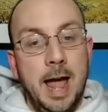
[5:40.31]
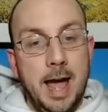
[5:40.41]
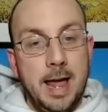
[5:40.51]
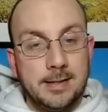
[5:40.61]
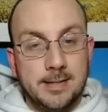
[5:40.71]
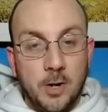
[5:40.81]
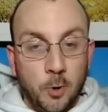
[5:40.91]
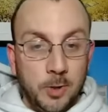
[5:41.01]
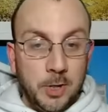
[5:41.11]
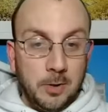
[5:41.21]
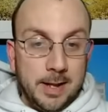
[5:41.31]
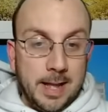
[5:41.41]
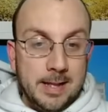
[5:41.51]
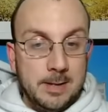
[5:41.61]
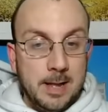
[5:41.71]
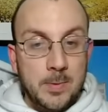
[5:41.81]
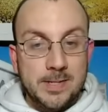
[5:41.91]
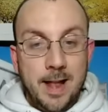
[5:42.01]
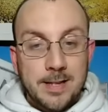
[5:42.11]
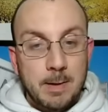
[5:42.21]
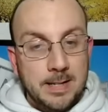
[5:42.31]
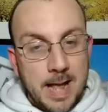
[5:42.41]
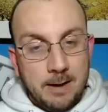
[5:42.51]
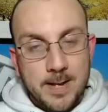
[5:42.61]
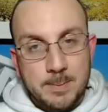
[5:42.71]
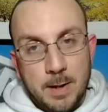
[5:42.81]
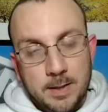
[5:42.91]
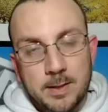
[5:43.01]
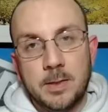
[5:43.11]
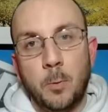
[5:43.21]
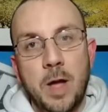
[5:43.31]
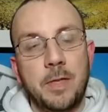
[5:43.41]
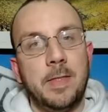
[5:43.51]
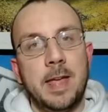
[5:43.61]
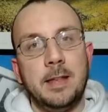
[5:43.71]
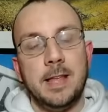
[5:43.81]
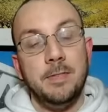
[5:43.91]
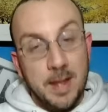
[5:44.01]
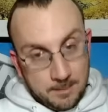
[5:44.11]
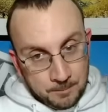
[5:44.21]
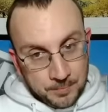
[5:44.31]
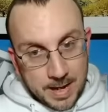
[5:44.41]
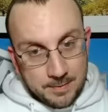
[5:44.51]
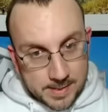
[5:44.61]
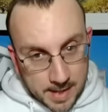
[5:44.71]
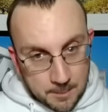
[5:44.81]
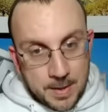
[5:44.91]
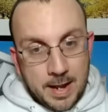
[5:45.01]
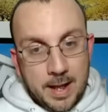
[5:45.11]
And as I said earlier, like it was not exactly expected the way that they did it in this game.